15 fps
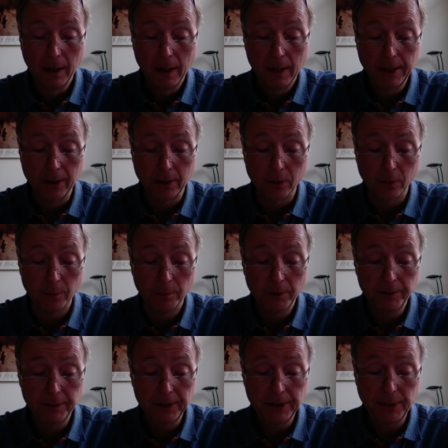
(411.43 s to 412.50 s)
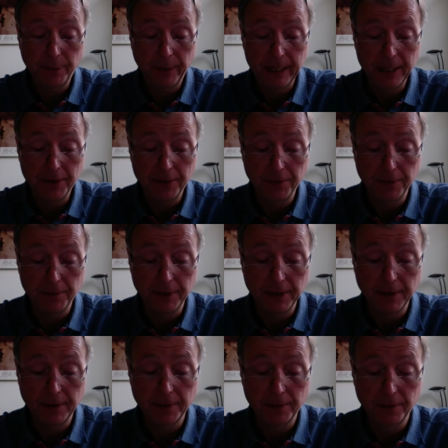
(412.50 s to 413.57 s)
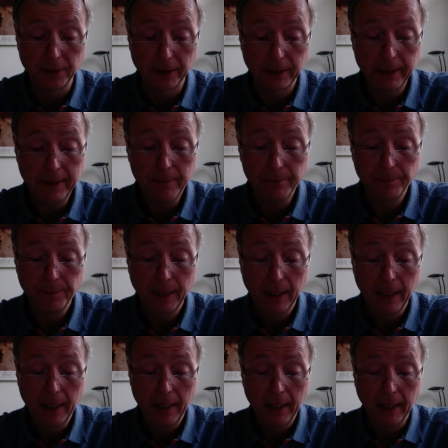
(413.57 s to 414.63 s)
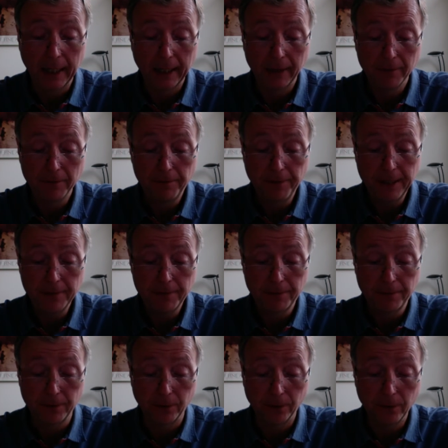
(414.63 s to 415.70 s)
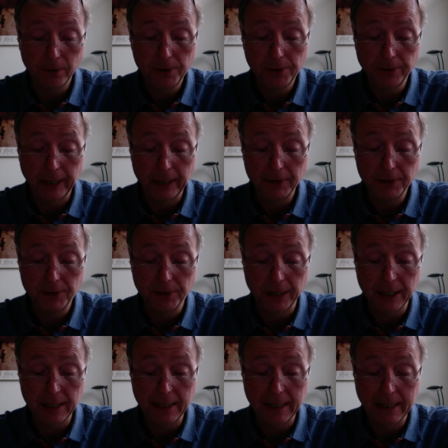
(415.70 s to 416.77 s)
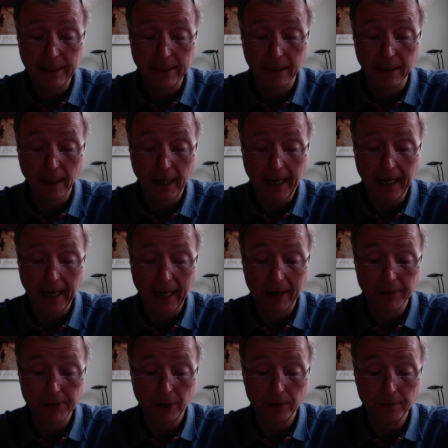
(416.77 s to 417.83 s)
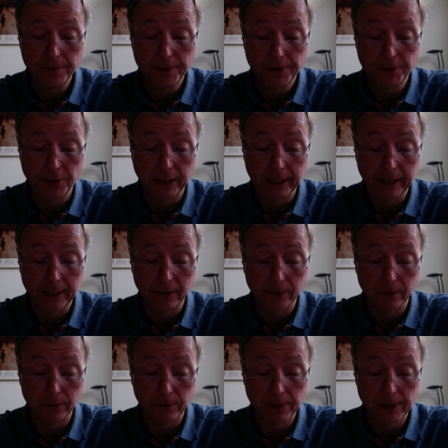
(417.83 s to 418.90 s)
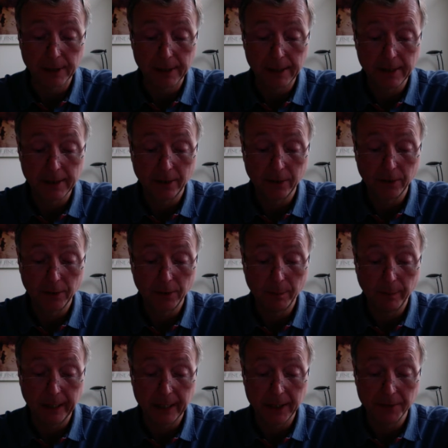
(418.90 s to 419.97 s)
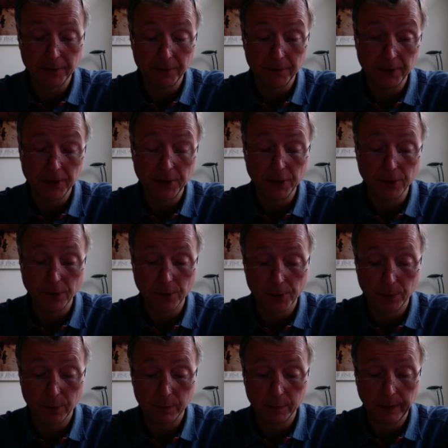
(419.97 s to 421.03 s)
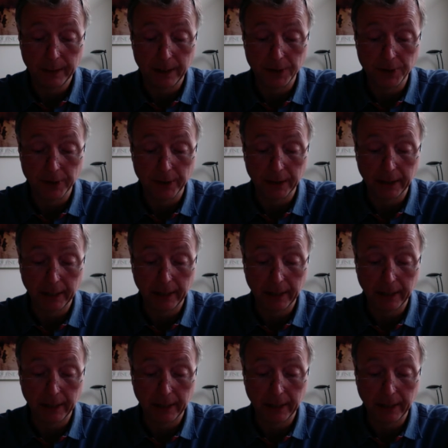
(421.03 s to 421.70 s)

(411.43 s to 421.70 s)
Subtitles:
So moving to page 53, in figure 4, Straus traces the layout of the trichords, and this is on page 52, just 1 page earlier.